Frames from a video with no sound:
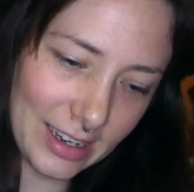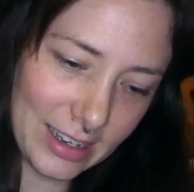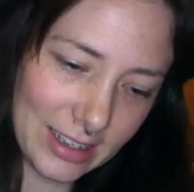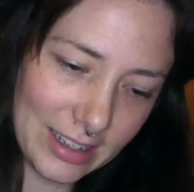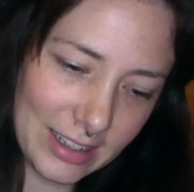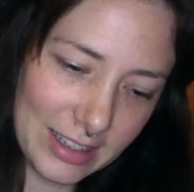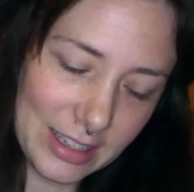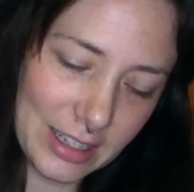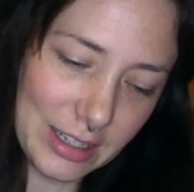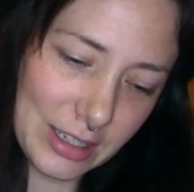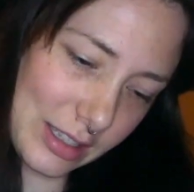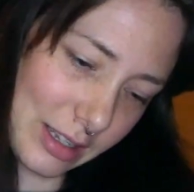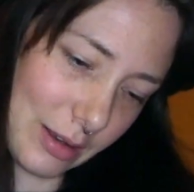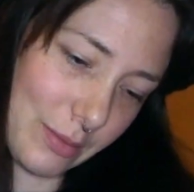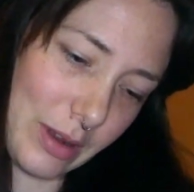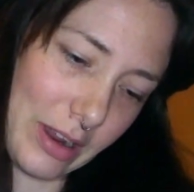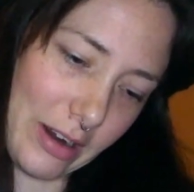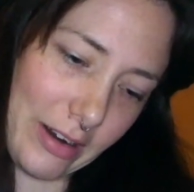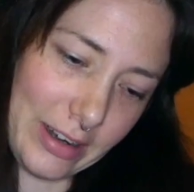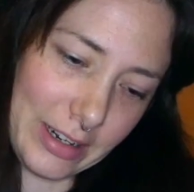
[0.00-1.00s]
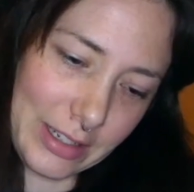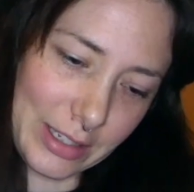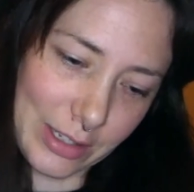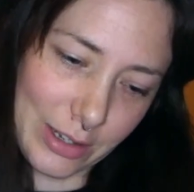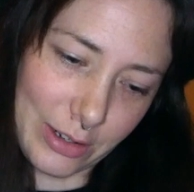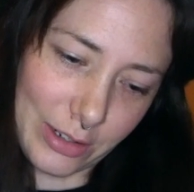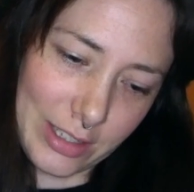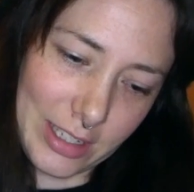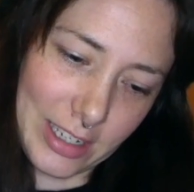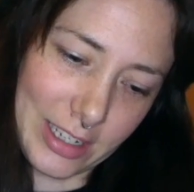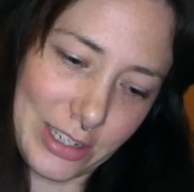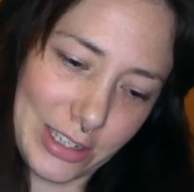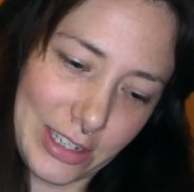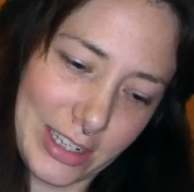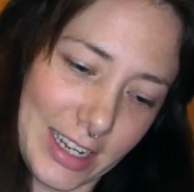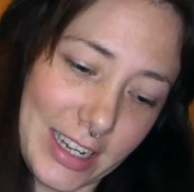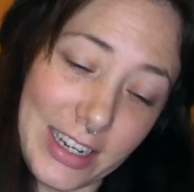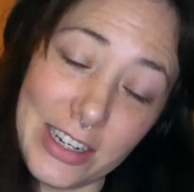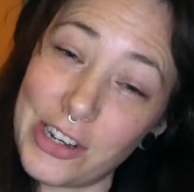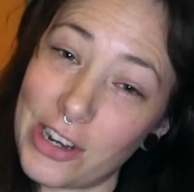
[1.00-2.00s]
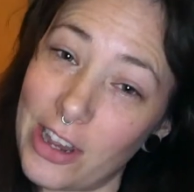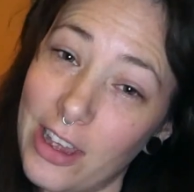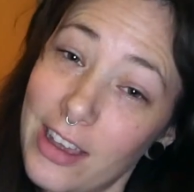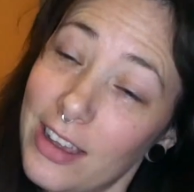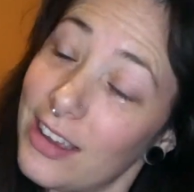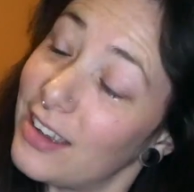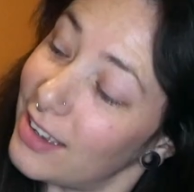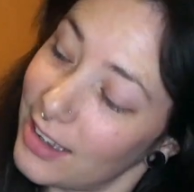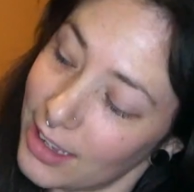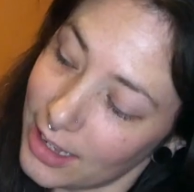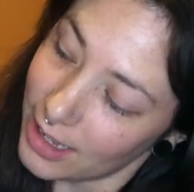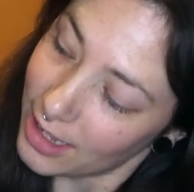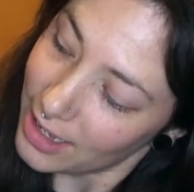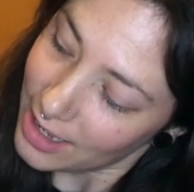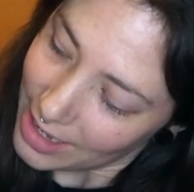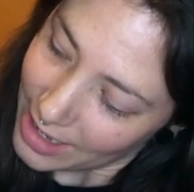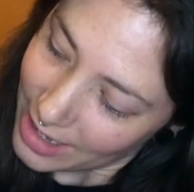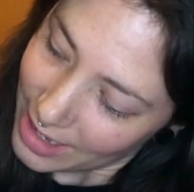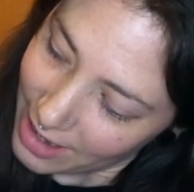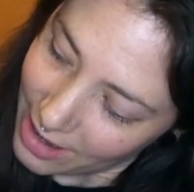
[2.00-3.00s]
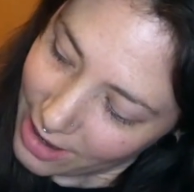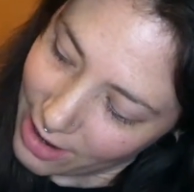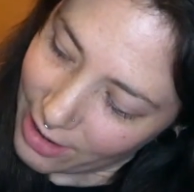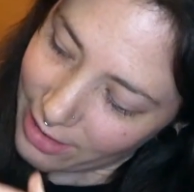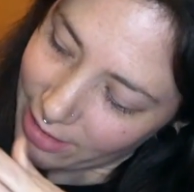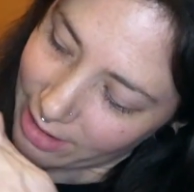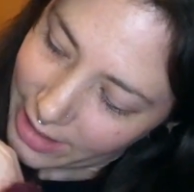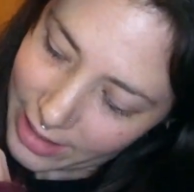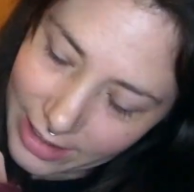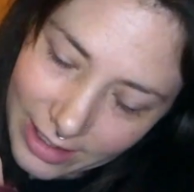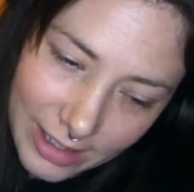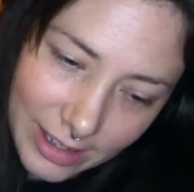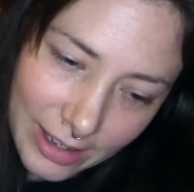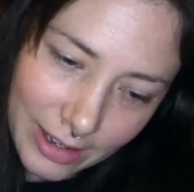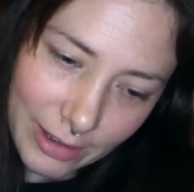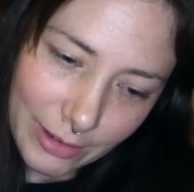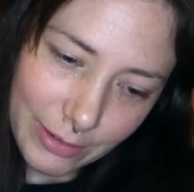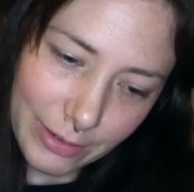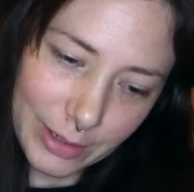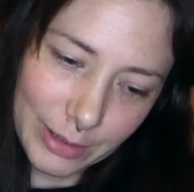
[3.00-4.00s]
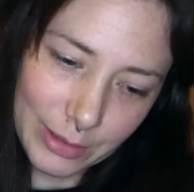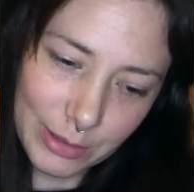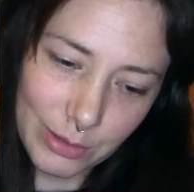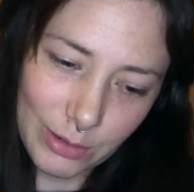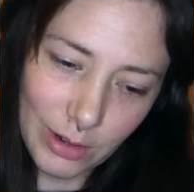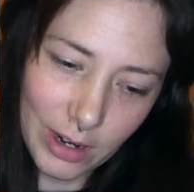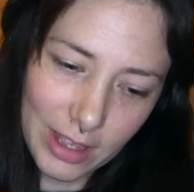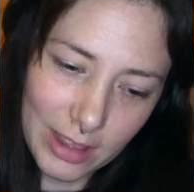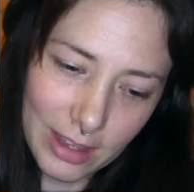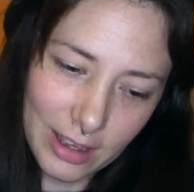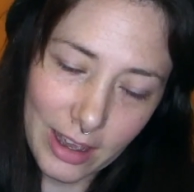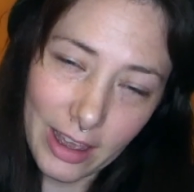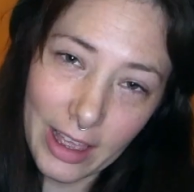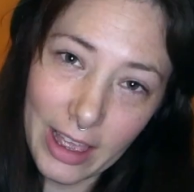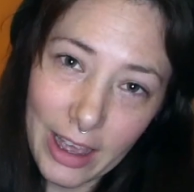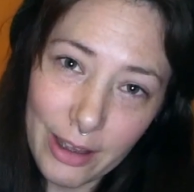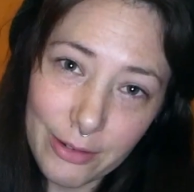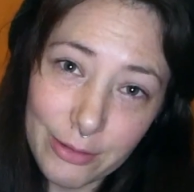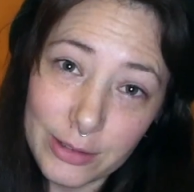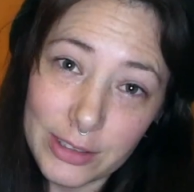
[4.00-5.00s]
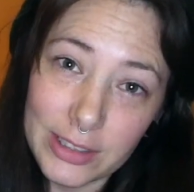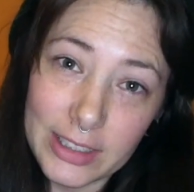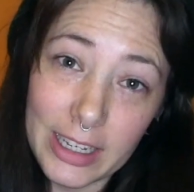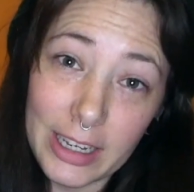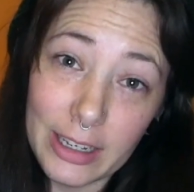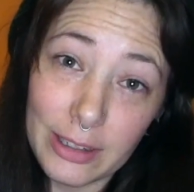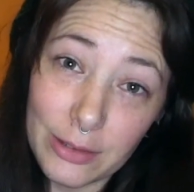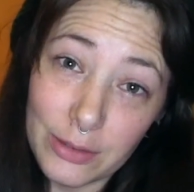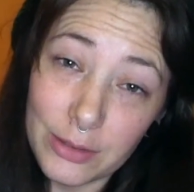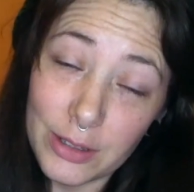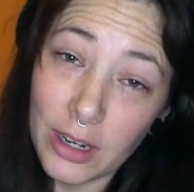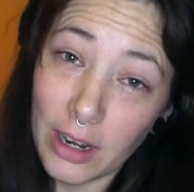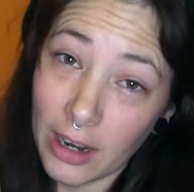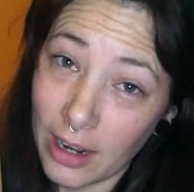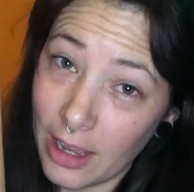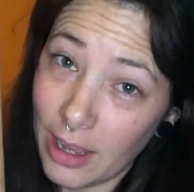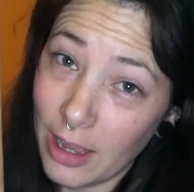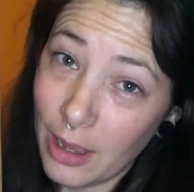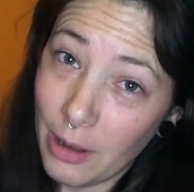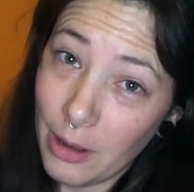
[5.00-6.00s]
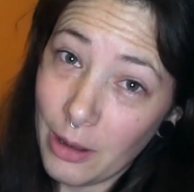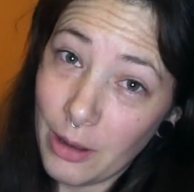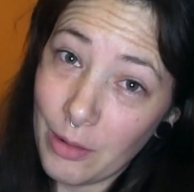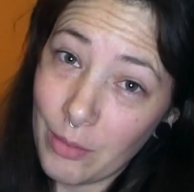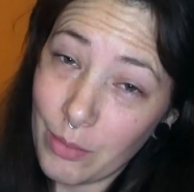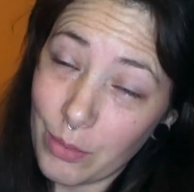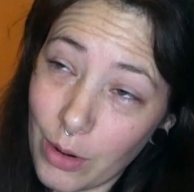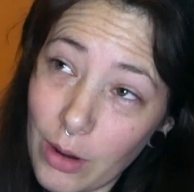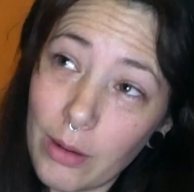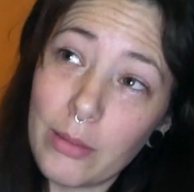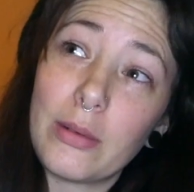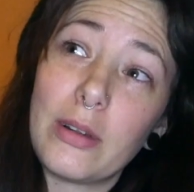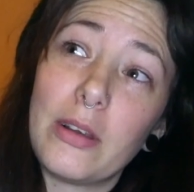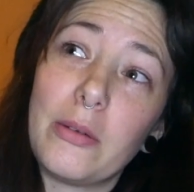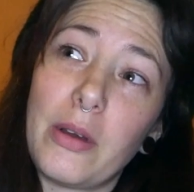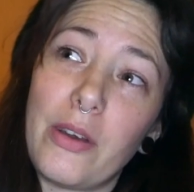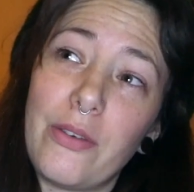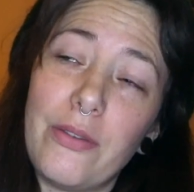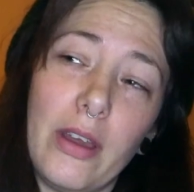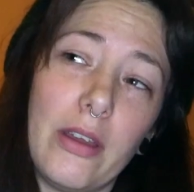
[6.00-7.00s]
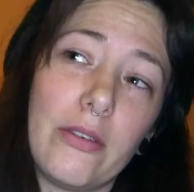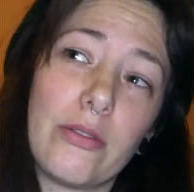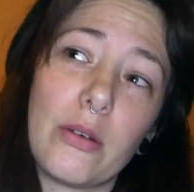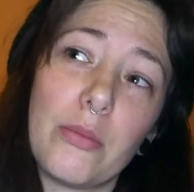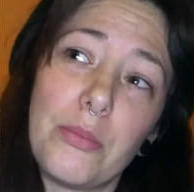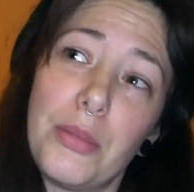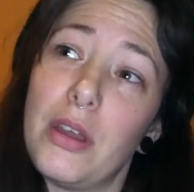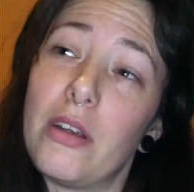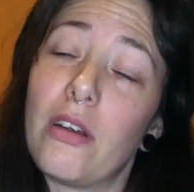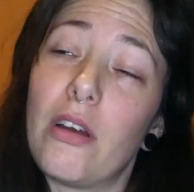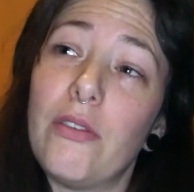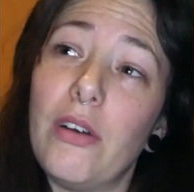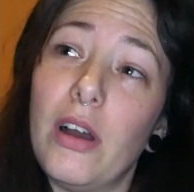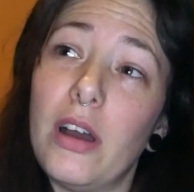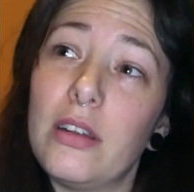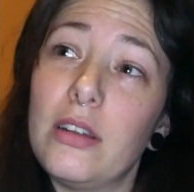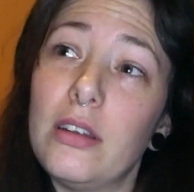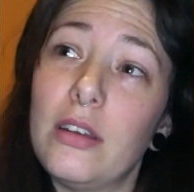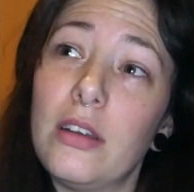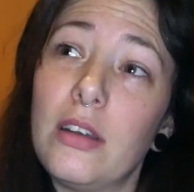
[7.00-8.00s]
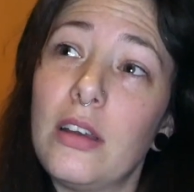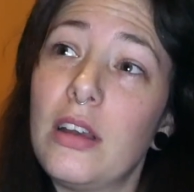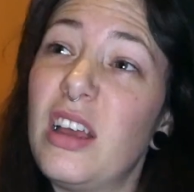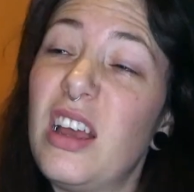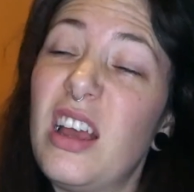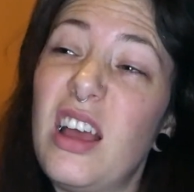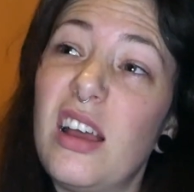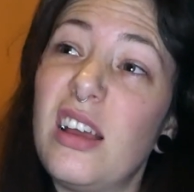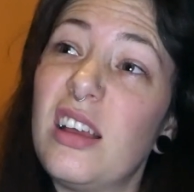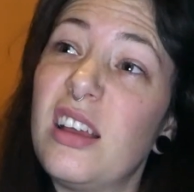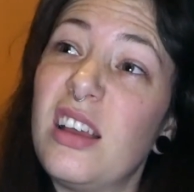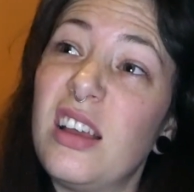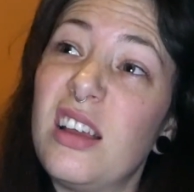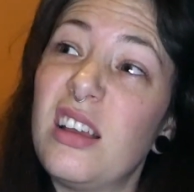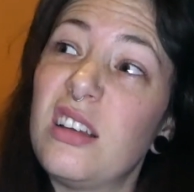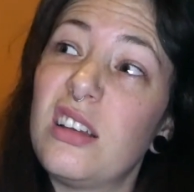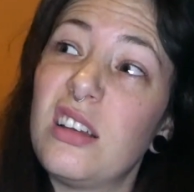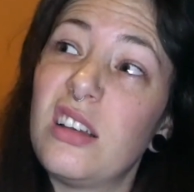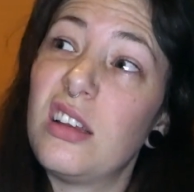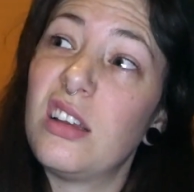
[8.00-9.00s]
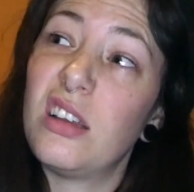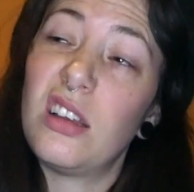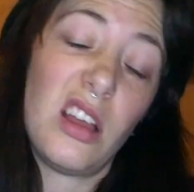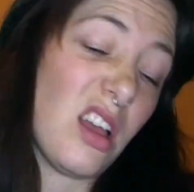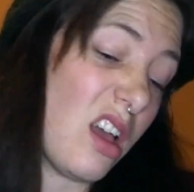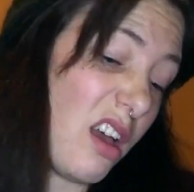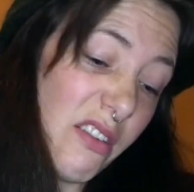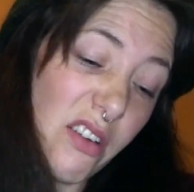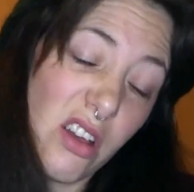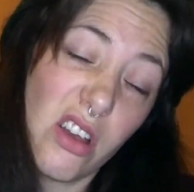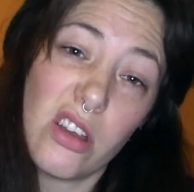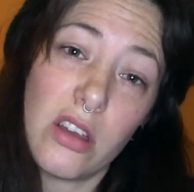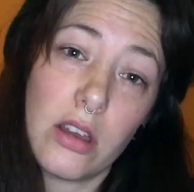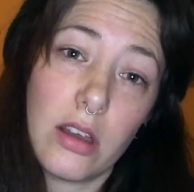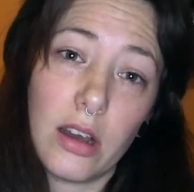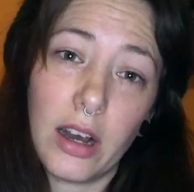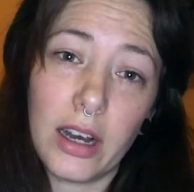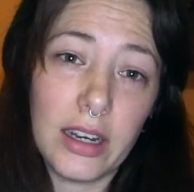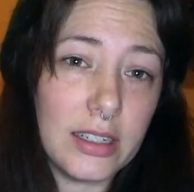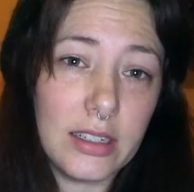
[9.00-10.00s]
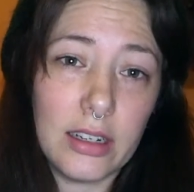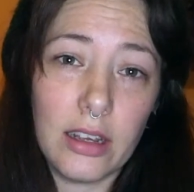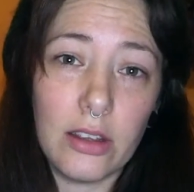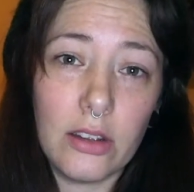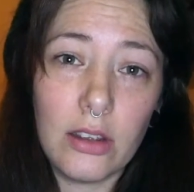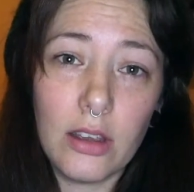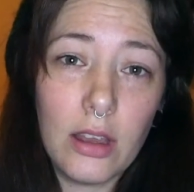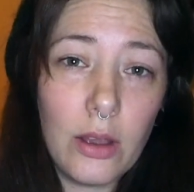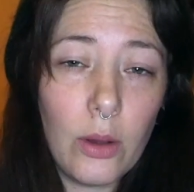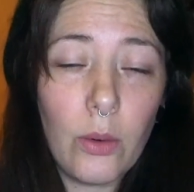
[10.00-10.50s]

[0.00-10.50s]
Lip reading: since I'm wearing a Scottish t-shirt, it only feels right that I have received probably my favourite beer I've had ever? I don't know.